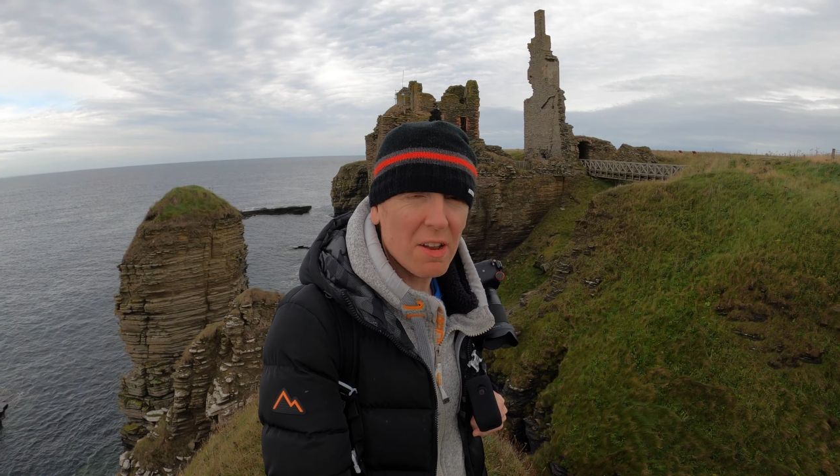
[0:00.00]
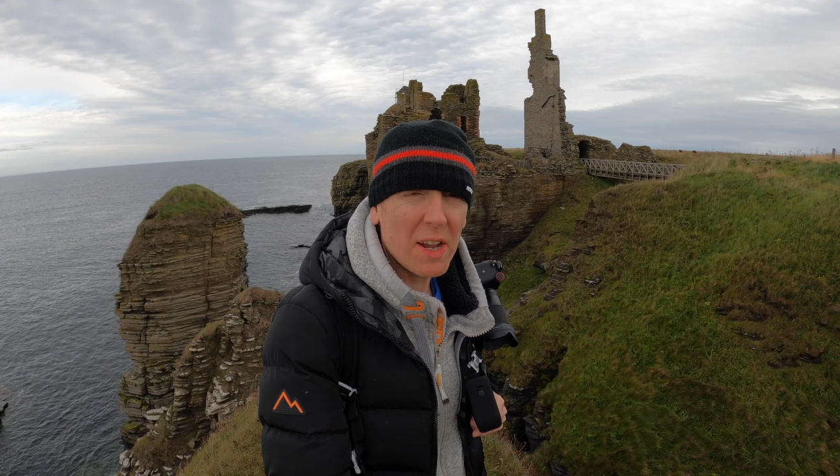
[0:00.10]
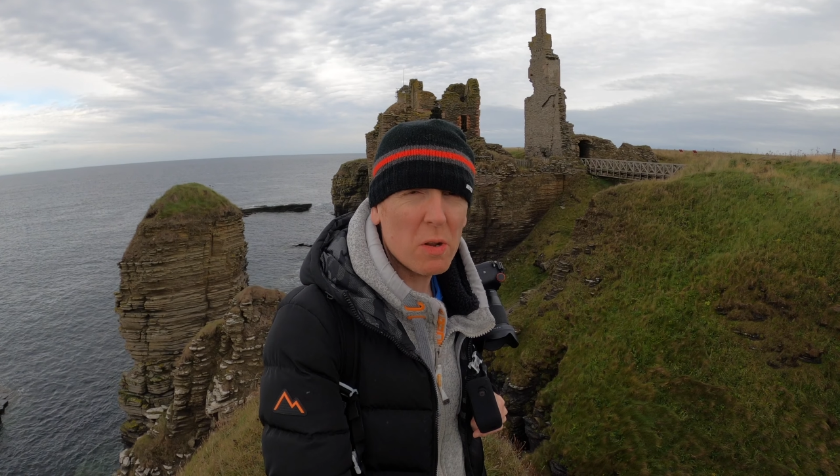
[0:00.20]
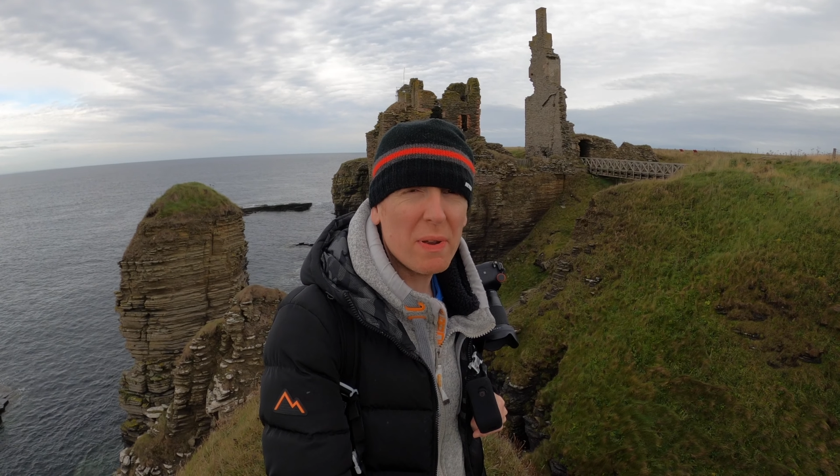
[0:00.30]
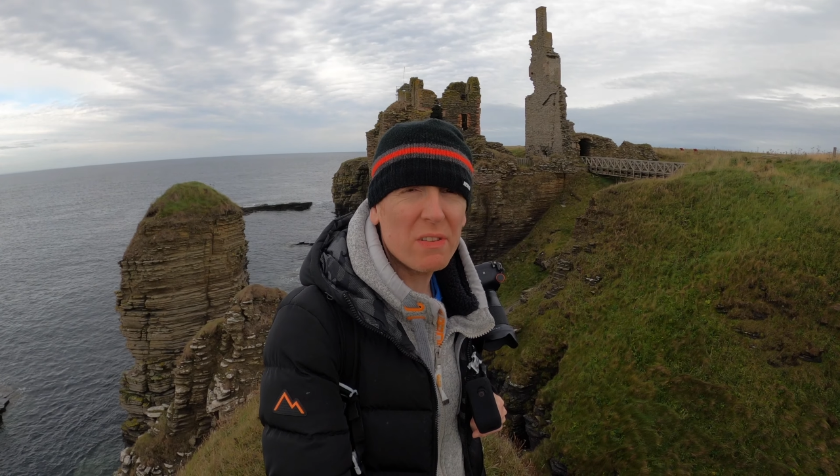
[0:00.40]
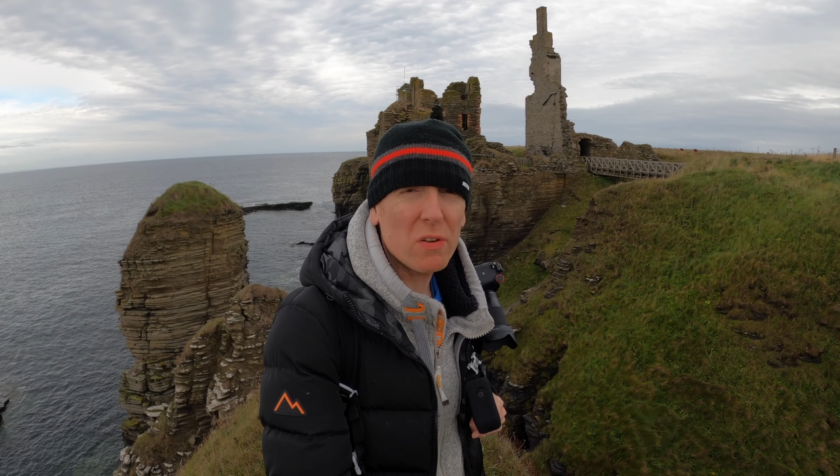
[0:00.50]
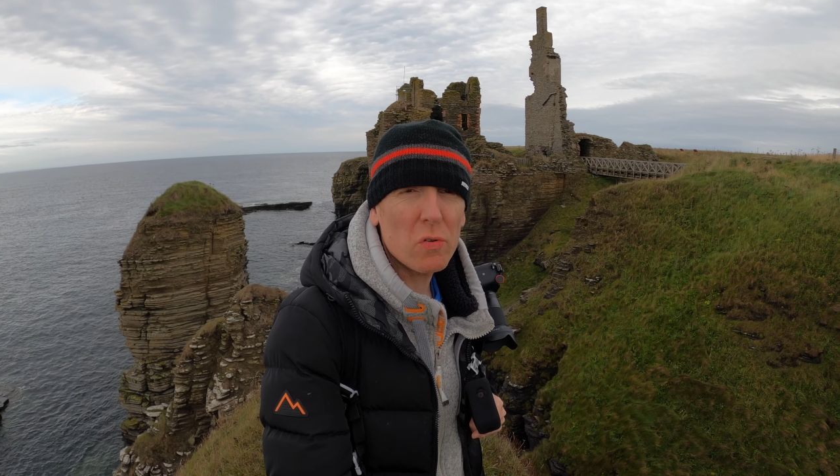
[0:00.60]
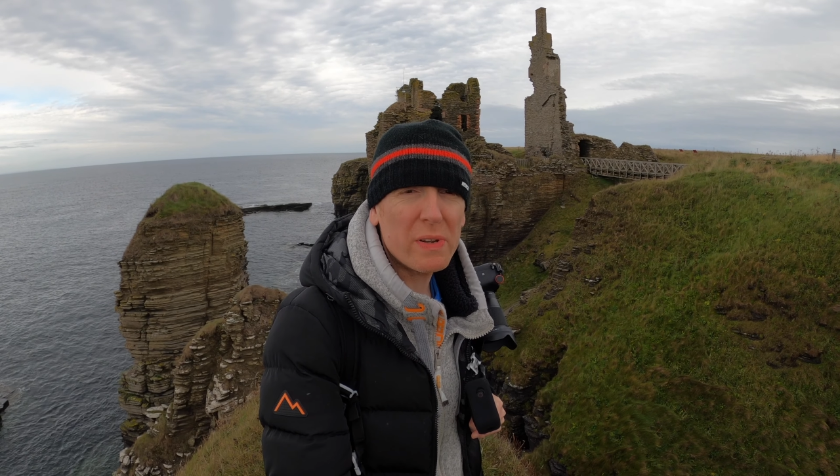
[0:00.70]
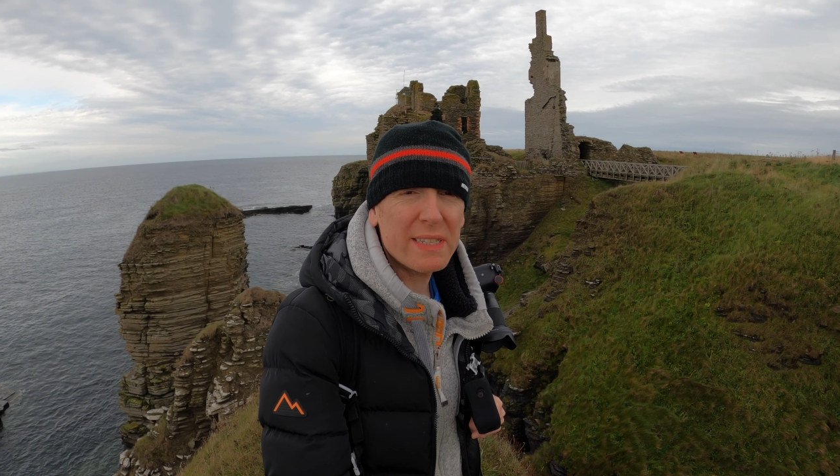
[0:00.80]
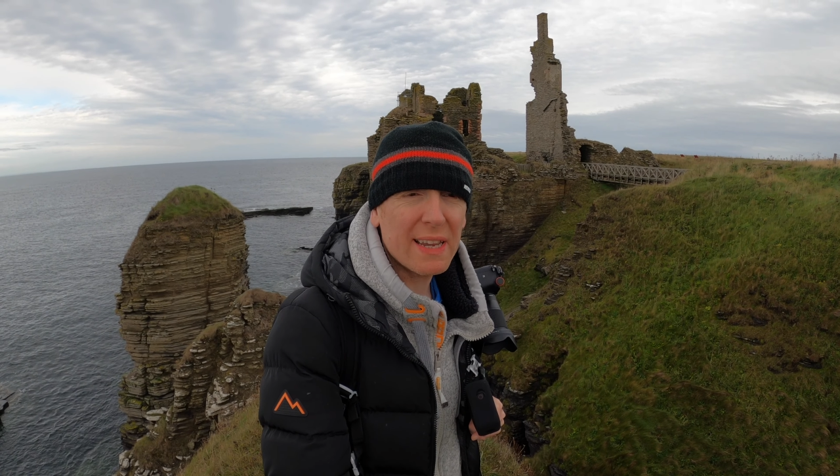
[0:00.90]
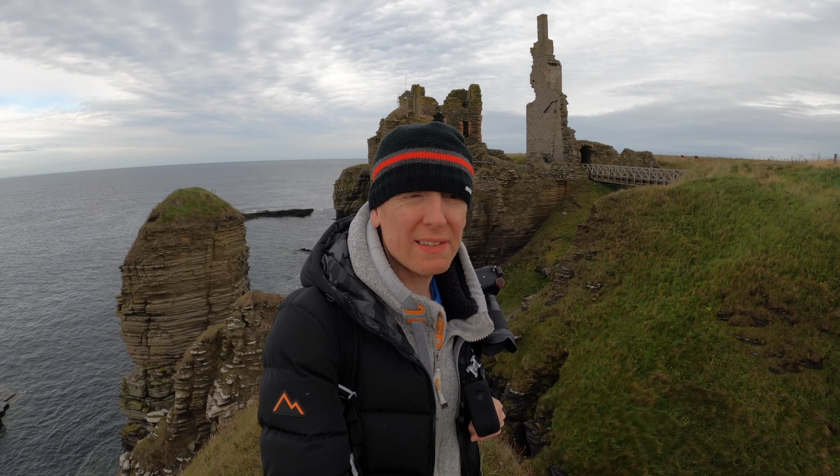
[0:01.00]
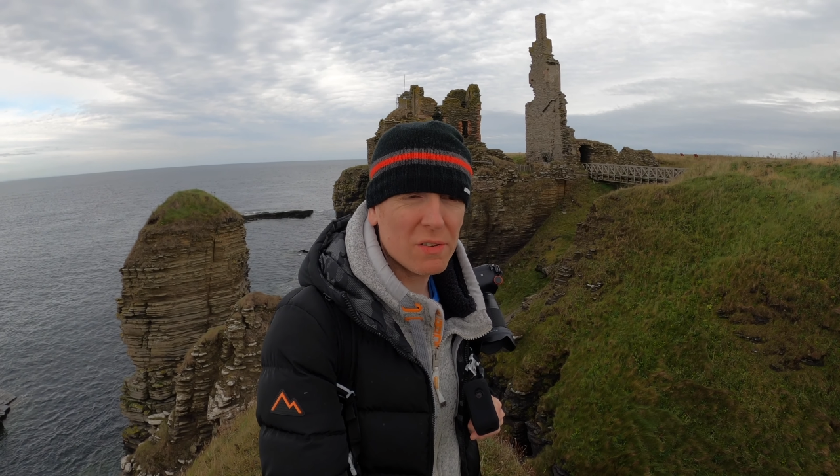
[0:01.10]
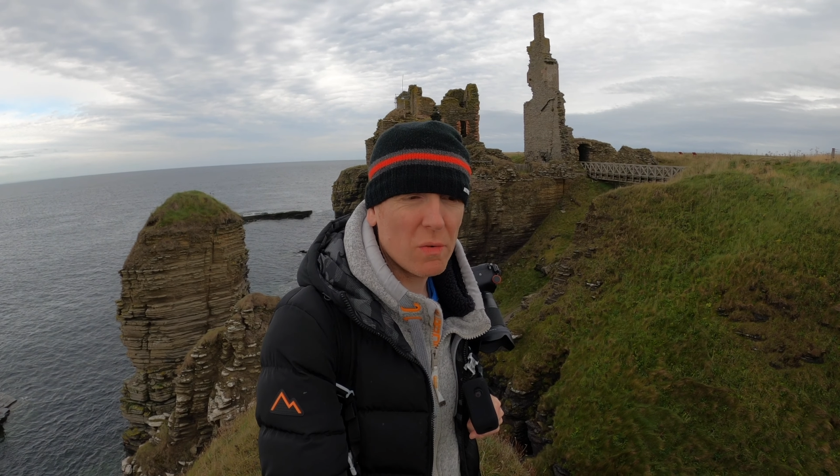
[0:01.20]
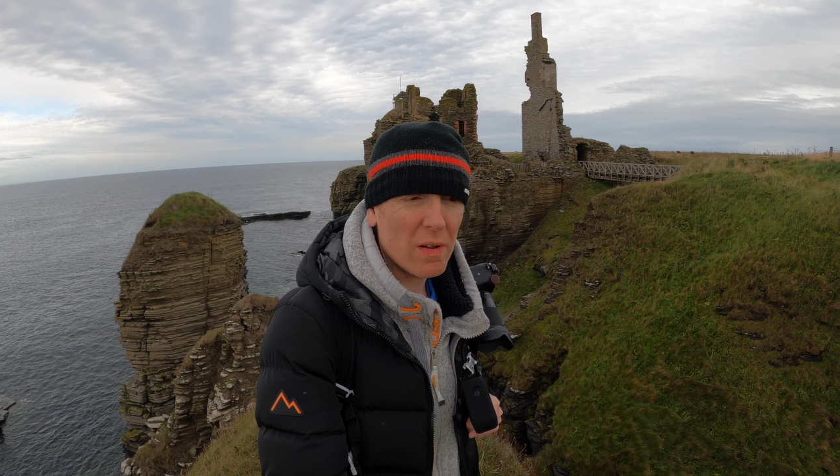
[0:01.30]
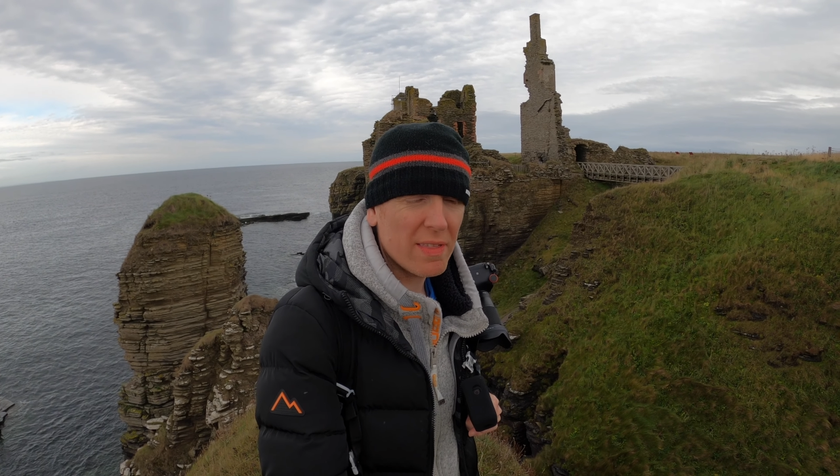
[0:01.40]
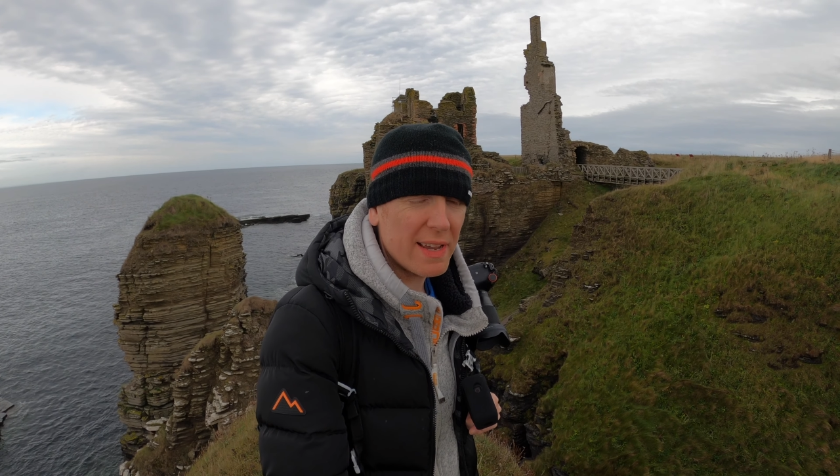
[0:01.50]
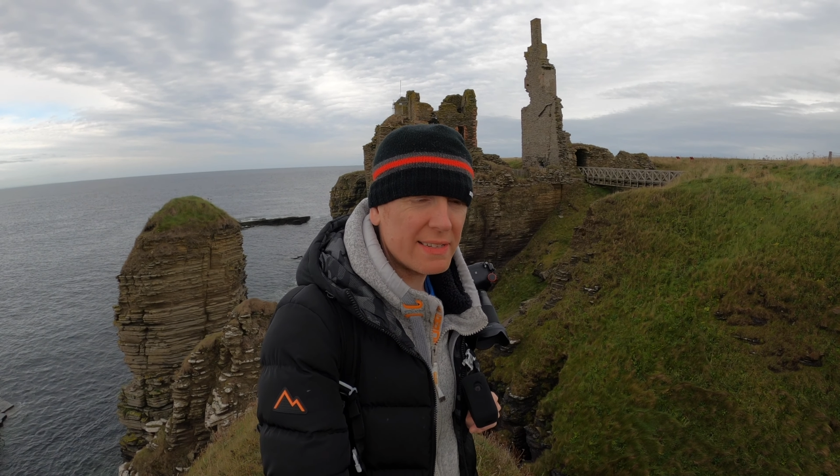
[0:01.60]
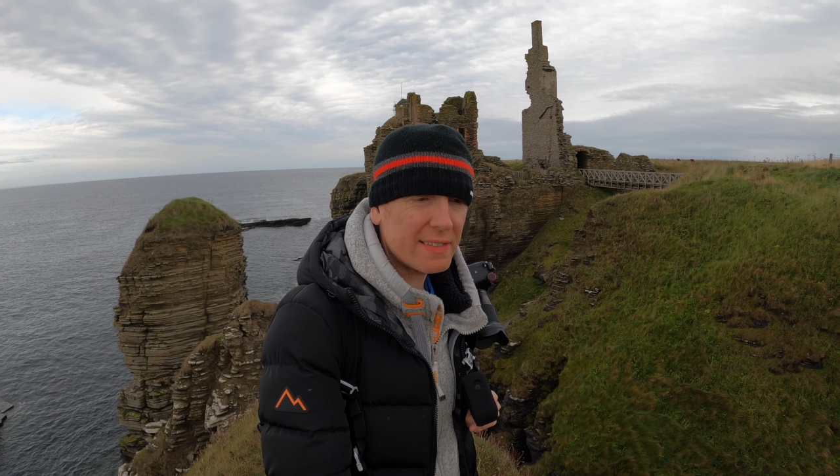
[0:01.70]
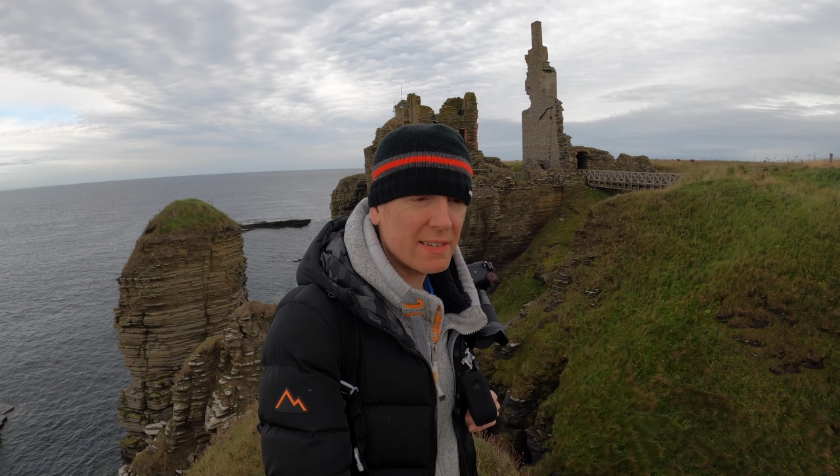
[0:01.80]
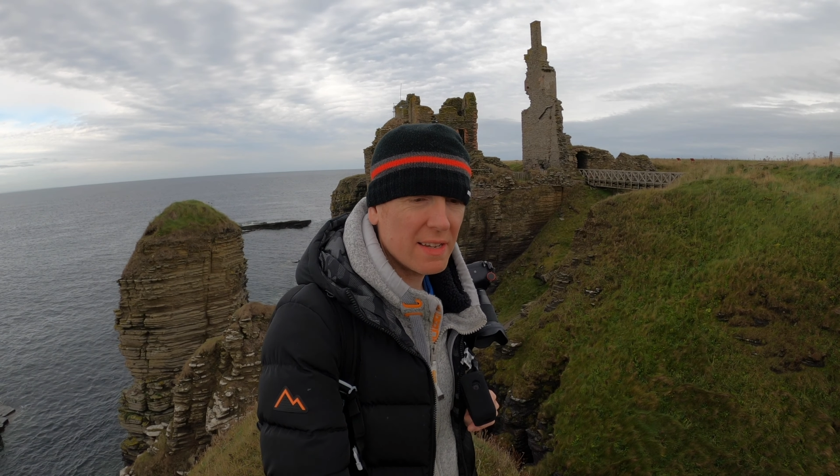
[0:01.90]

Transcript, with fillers: It'd be too risky to go on this.